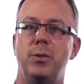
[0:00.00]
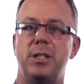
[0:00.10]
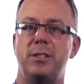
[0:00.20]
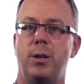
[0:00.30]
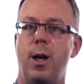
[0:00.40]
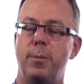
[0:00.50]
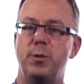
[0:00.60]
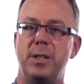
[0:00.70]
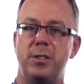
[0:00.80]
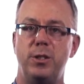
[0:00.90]
those as
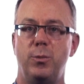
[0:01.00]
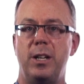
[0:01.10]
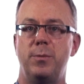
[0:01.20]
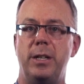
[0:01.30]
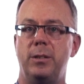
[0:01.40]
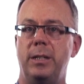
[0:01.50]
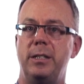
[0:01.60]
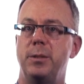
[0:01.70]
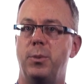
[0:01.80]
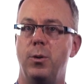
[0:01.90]
accomplishments in your resume and your
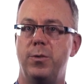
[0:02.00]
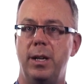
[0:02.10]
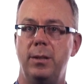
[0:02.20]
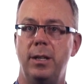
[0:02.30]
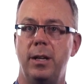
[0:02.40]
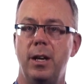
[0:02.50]
LinkedIn profile.